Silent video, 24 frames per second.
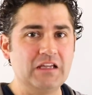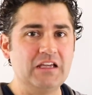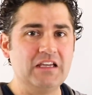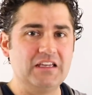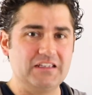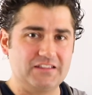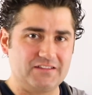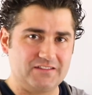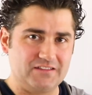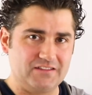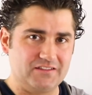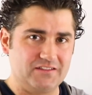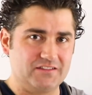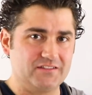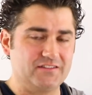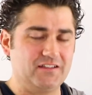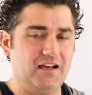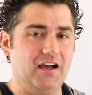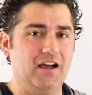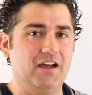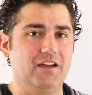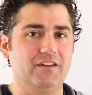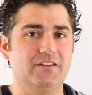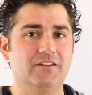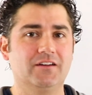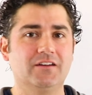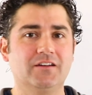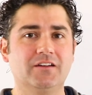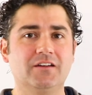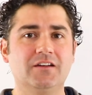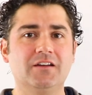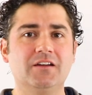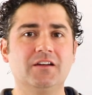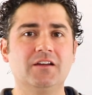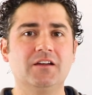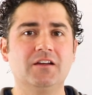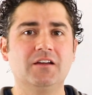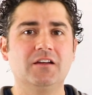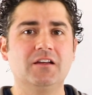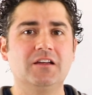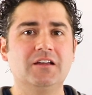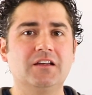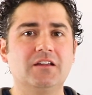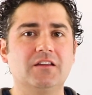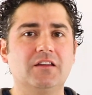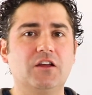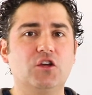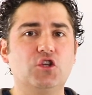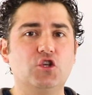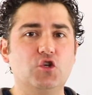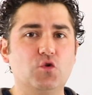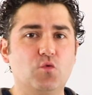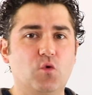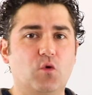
is to decide that you